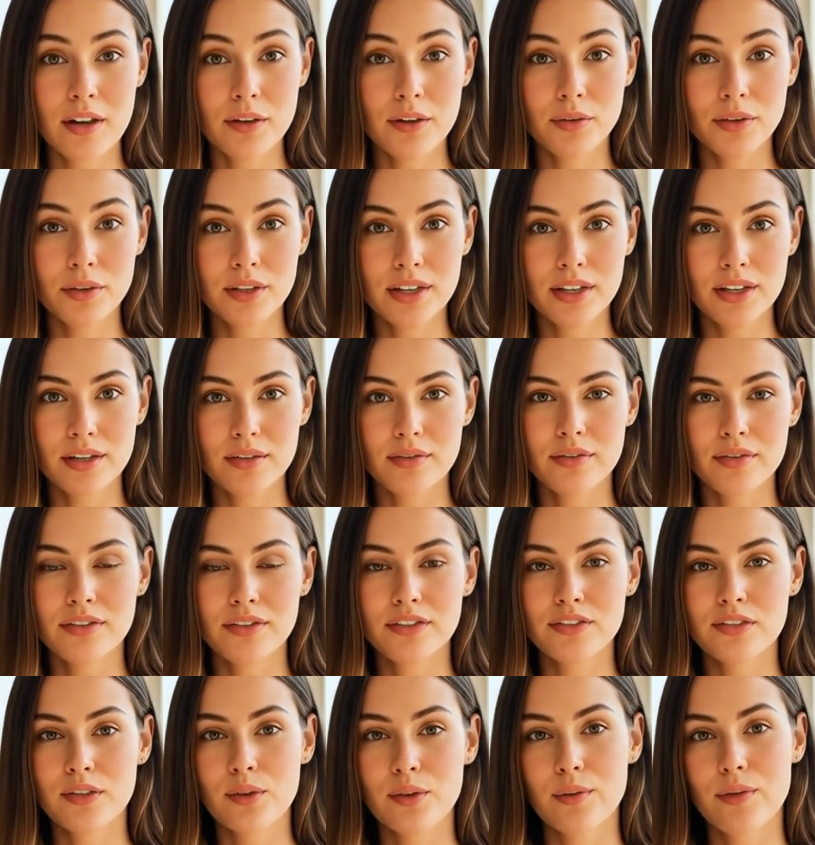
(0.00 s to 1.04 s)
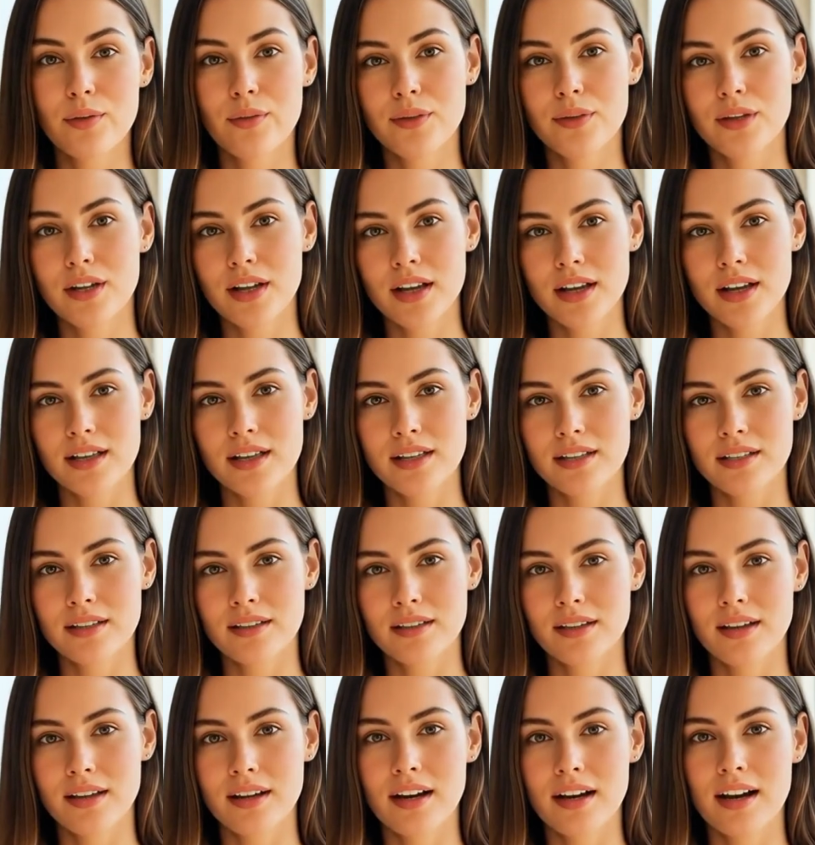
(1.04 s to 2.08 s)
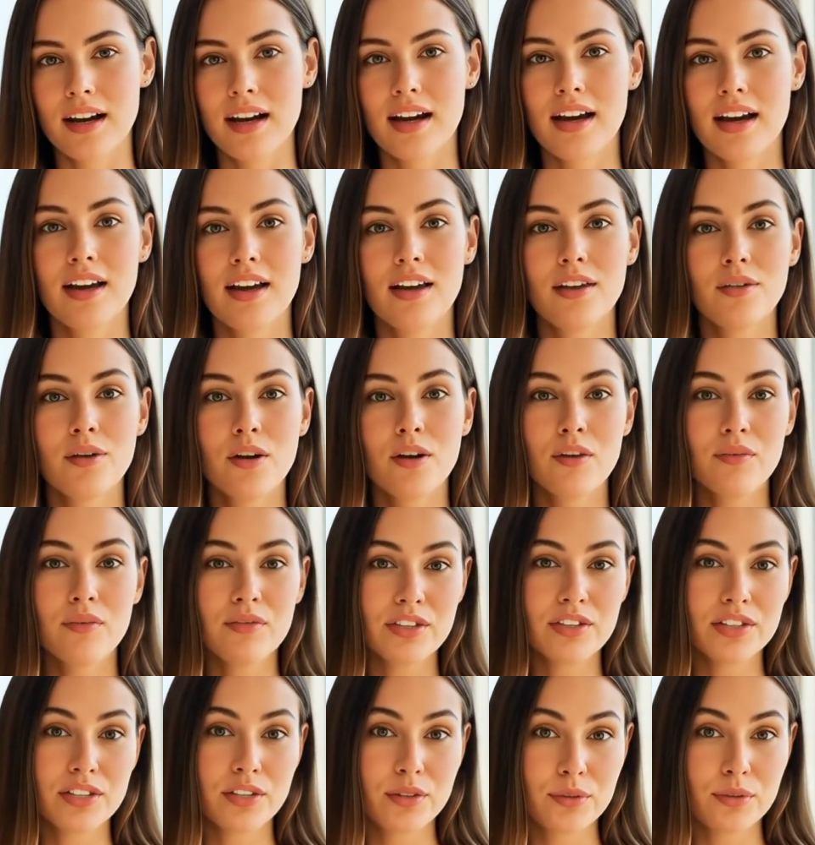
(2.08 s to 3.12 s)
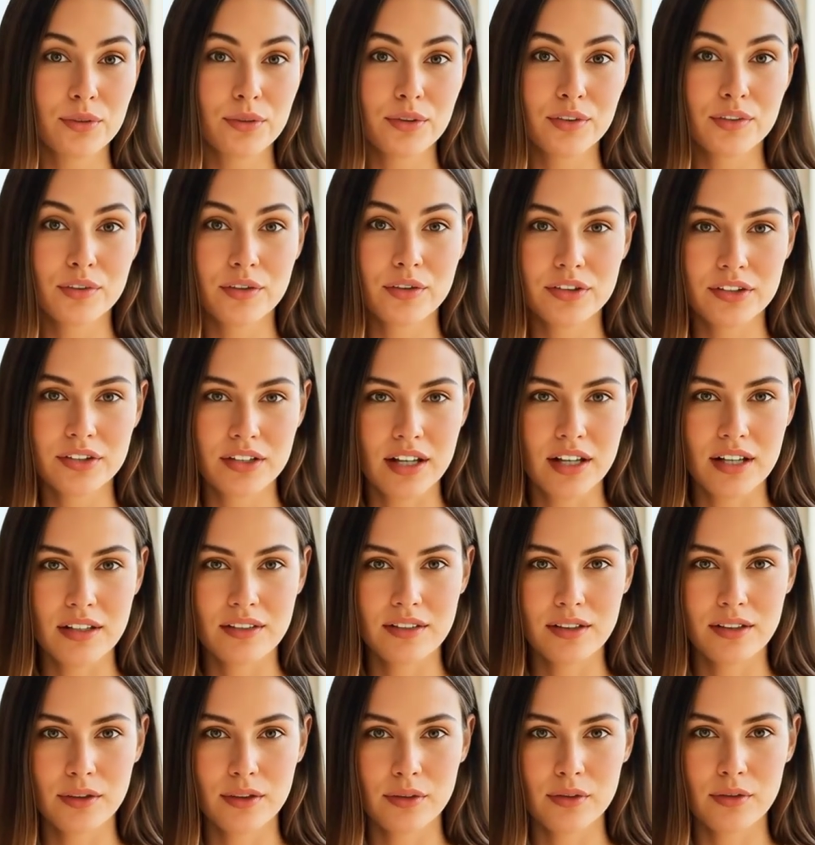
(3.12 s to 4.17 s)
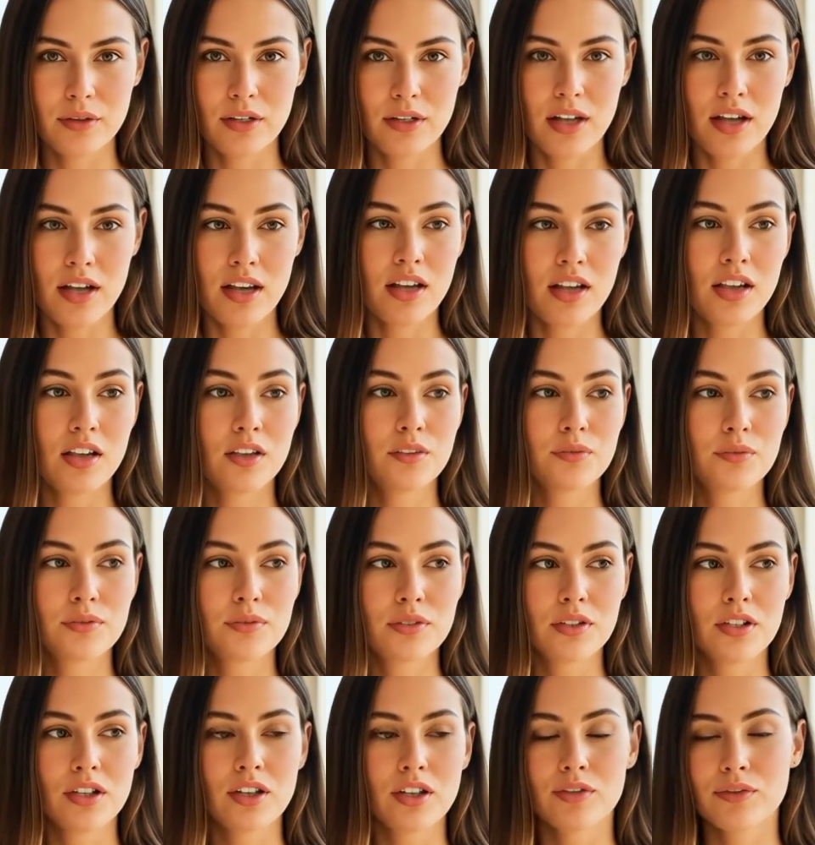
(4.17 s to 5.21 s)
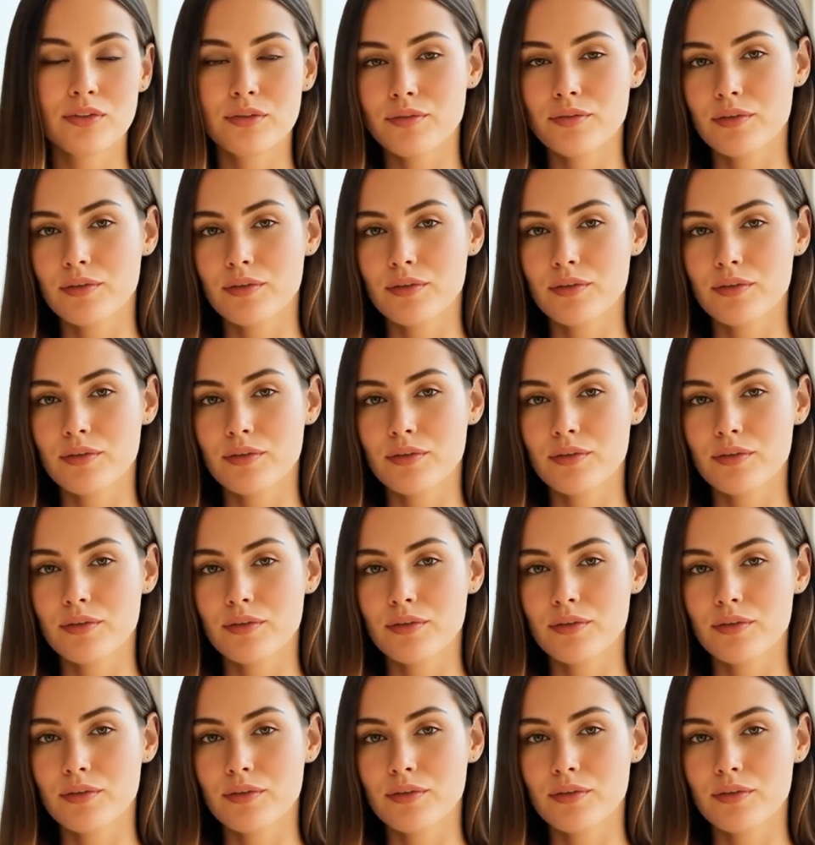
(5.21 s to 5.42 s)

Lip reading: Bah, I'm perfectly happy in my apartment above the bakery. Some of us don't need marble floors.